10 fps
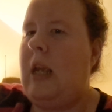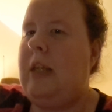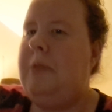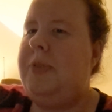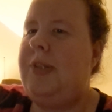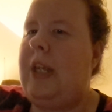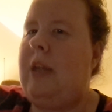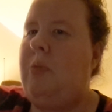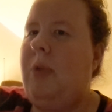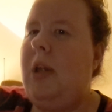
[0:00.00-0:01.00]
AMC
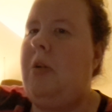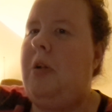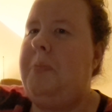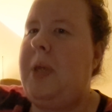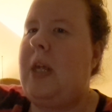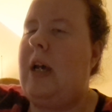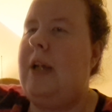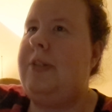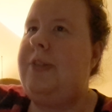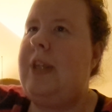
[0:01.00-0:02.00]
and Regal
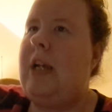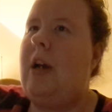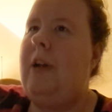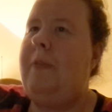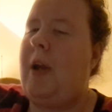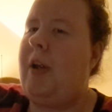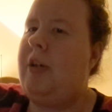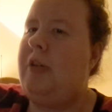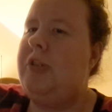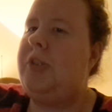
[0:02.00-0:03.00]
because they are very
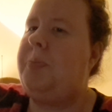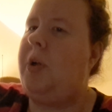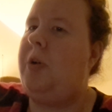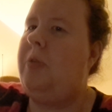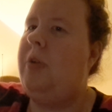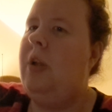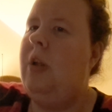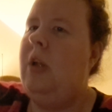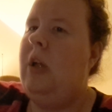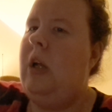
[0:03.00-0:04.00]
noticeable
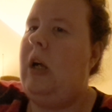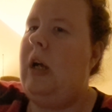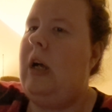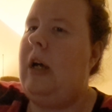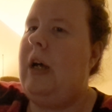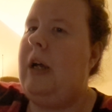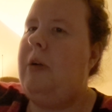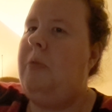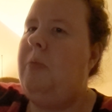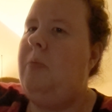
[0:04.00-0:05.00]

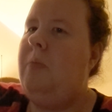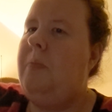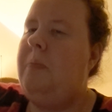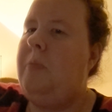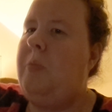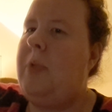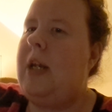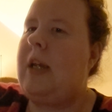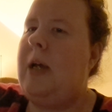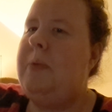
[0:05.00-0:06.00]
uh, when
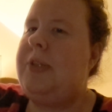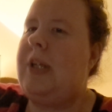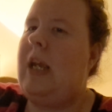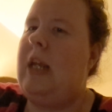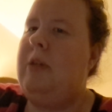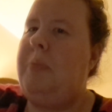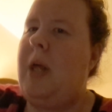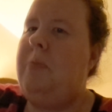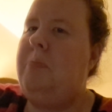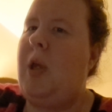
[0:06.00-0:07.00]
it comes to
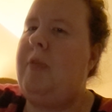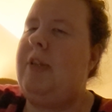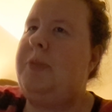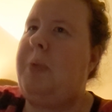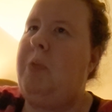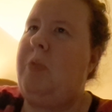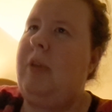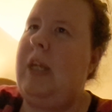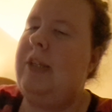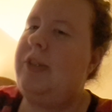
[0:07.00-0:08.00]
independent movies being
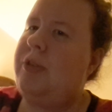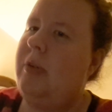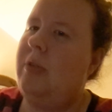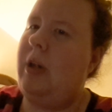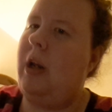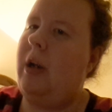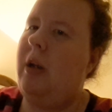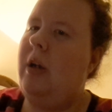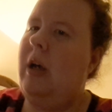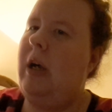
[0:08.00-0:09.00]
released through
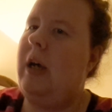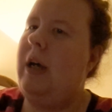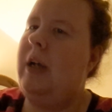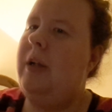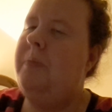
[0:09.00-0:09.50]
their uh,